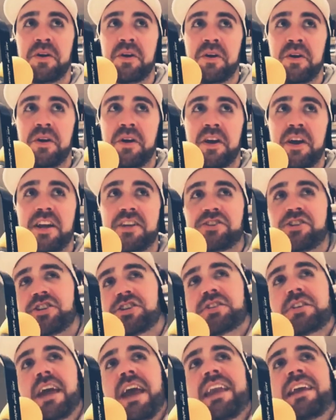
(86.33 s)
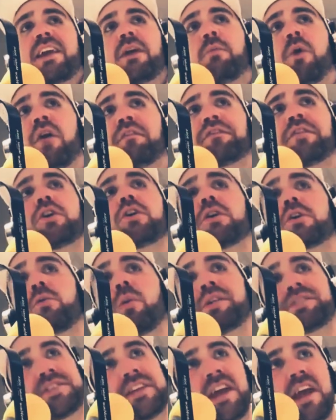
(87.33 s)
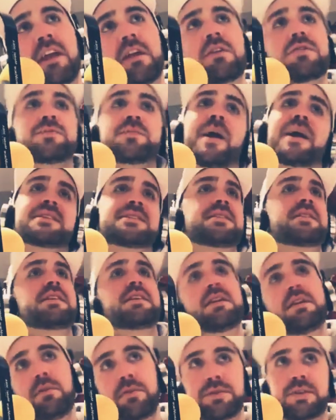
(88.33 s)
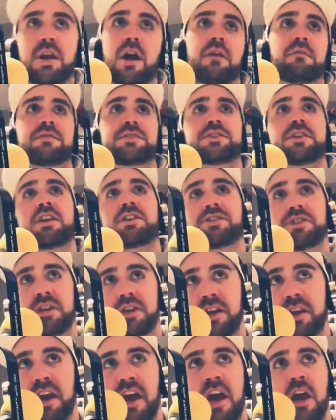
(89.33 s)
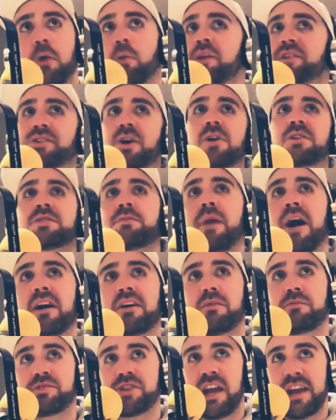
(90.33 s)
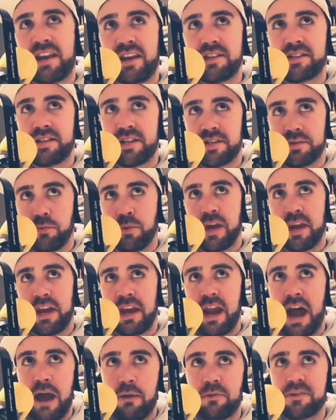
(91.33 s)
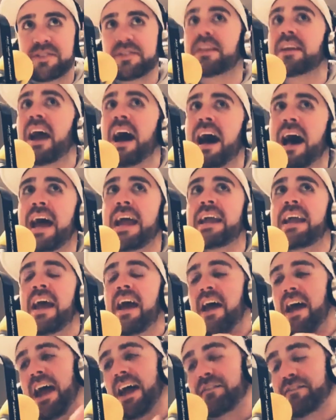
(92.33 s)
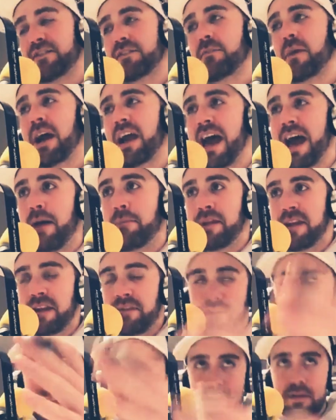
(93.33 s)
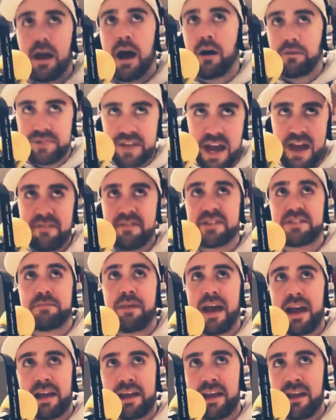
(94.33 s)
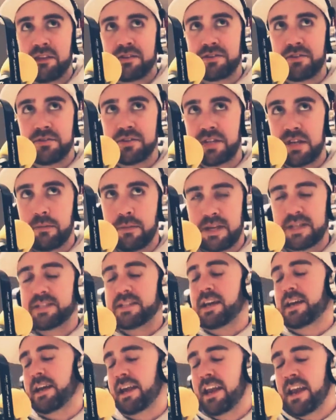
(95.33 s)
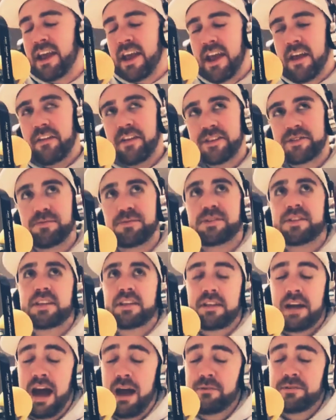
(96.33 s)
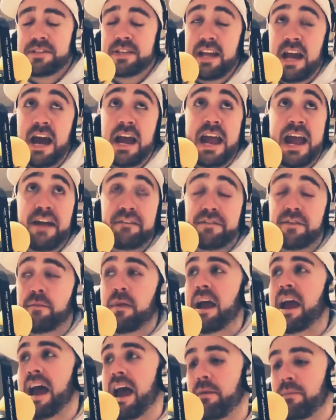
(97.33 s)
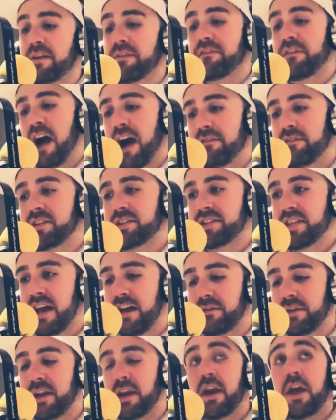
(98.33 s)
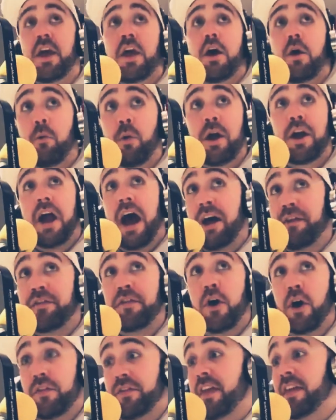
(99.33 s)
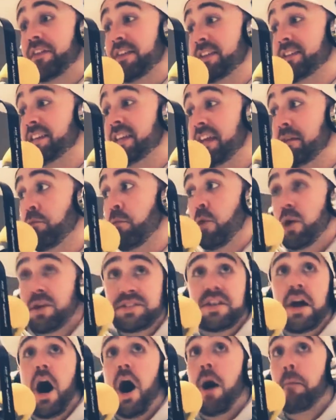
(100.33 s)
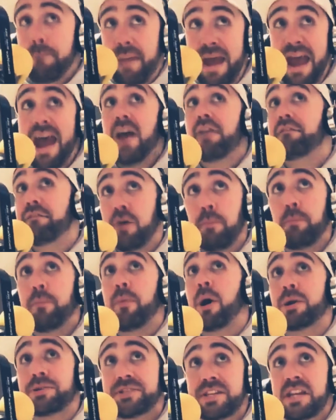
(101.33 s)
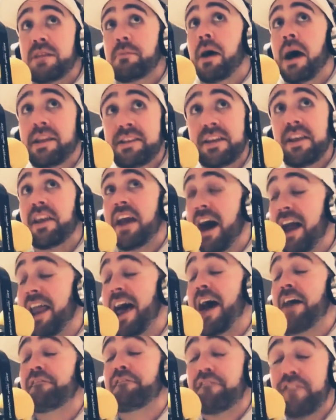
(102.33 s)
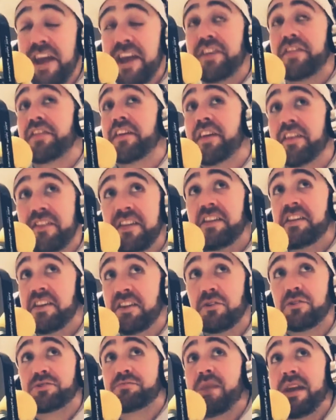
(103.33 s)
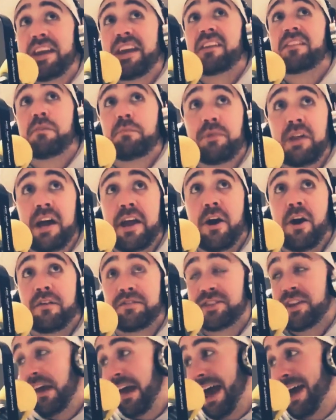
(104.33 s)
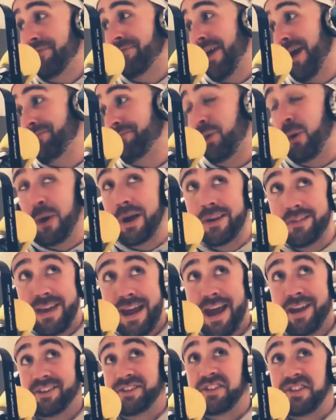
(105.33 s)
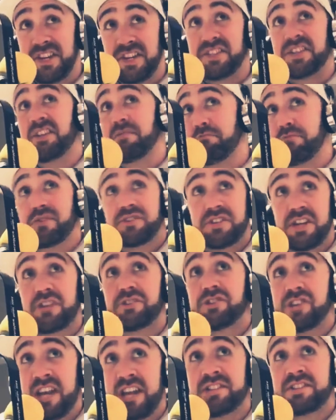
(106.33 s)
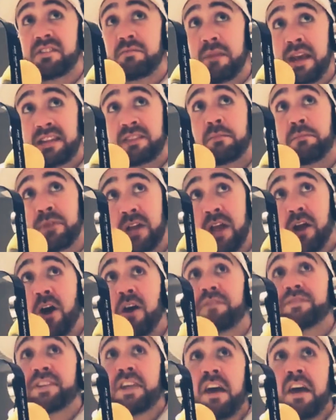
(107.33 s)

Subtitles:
It's just getting them off the hook. Once again, it goes back to the Eagles conversation. And we talked to Malcolm Jenkins this week, and I was the guy after Miami, and I'll tie this back in, so just give me a second. I was the guy after Miami, 5-7, where I thought that the team was a bad football team. I did not have faith in the Eagles making the playoffs. At that point, they had a 16% chance to make the playoffs. I